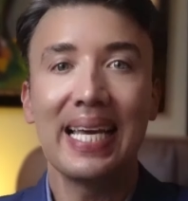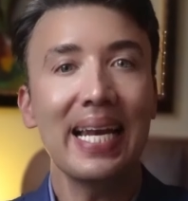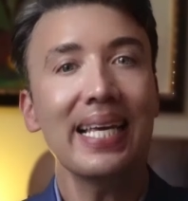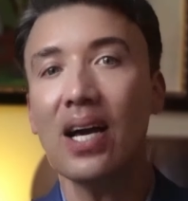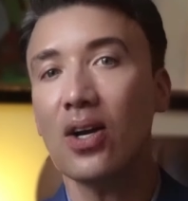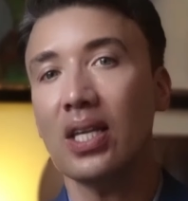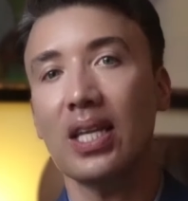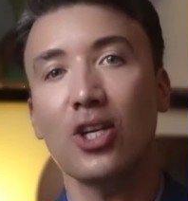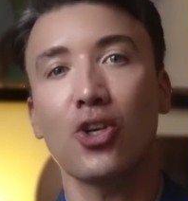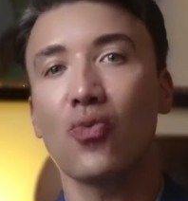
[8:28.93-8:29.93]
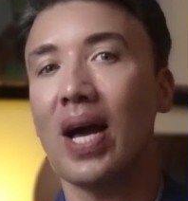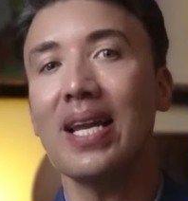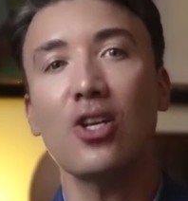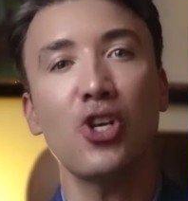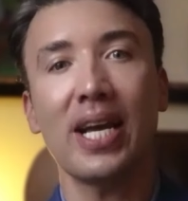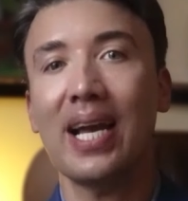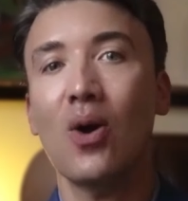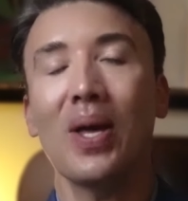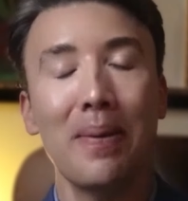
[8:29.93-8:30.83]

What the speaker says: Getting calculation right at checkout,